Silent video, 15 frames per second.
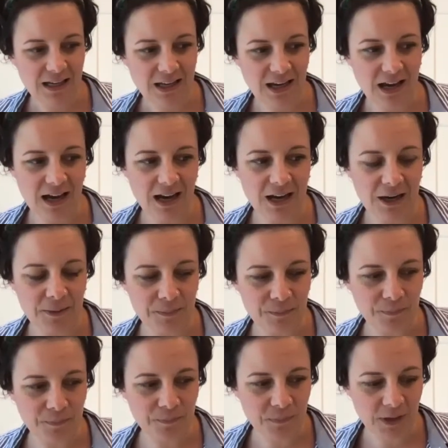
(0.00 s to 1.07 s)

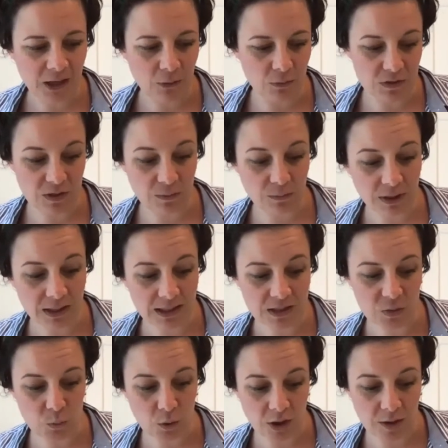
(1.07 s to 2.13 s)
it was completely
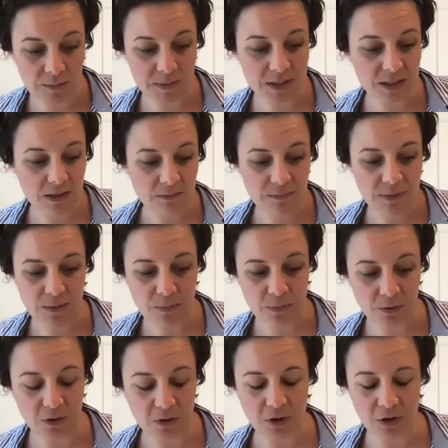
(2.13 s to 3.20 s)
swarmed,
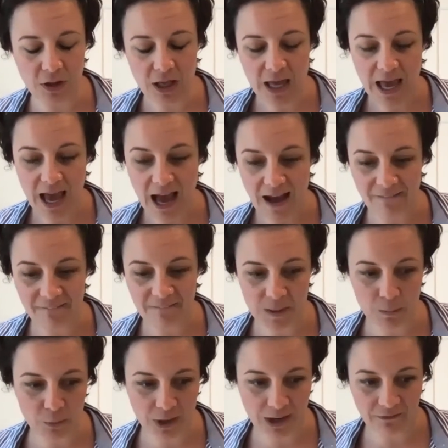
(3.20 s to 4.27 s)
people having
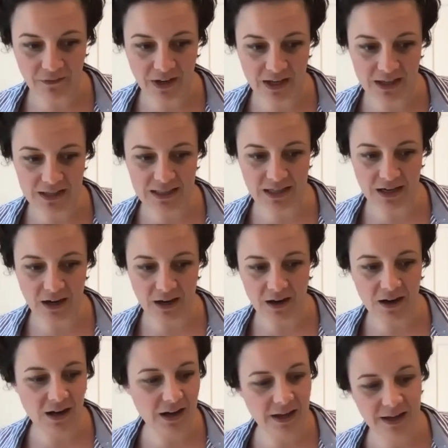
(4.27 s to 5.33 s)
breakfast
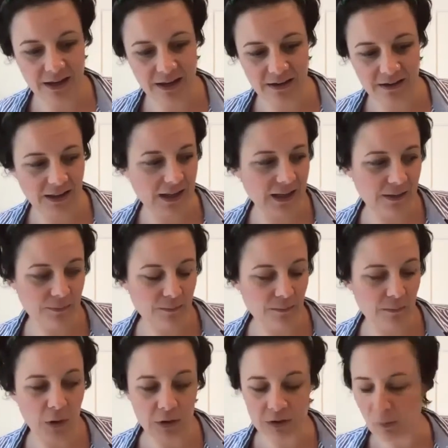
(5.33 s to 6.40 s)
on like
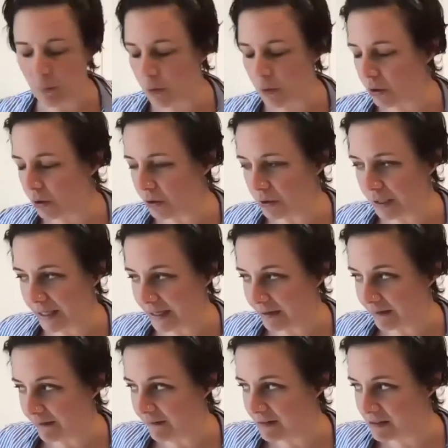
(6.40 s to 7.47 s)
multiple, like
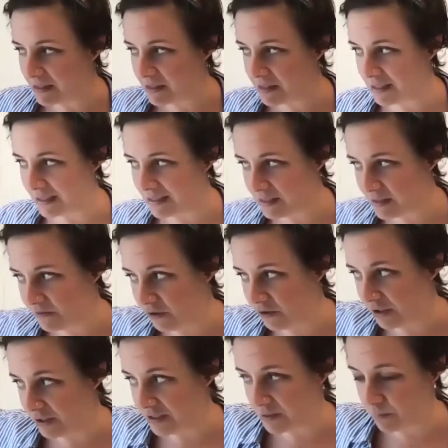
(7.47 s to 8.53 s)

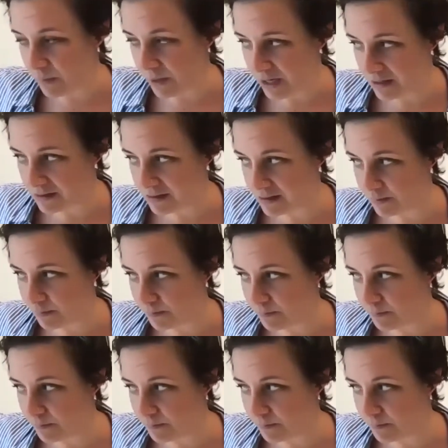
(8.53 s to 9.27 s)
6-foot spaced